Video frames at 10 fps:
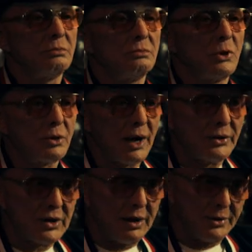Okay,
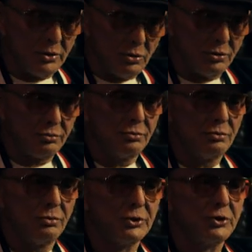Sammy, do
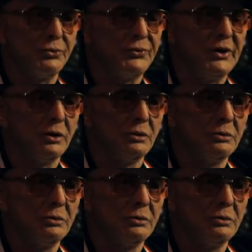what you feel.